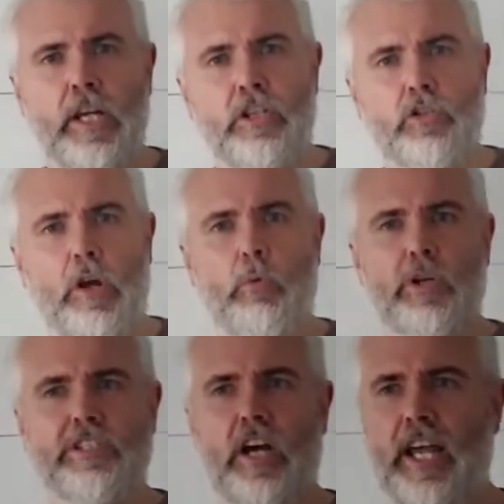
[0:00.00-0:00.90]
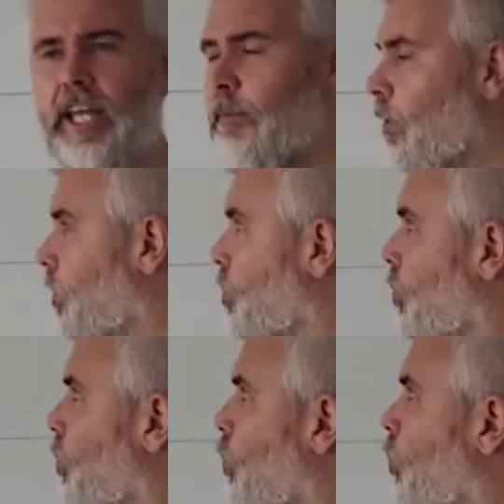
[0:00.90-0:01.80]
so I was not able
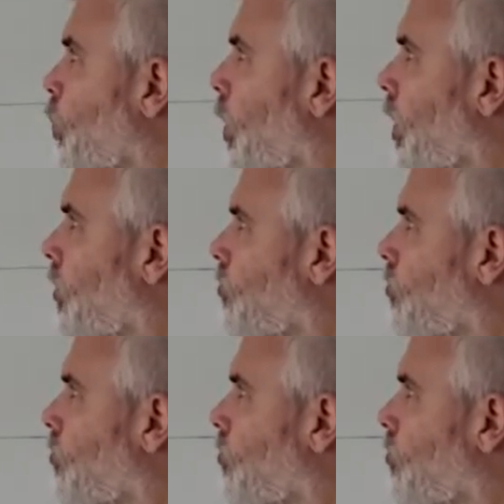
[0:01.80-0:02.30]
to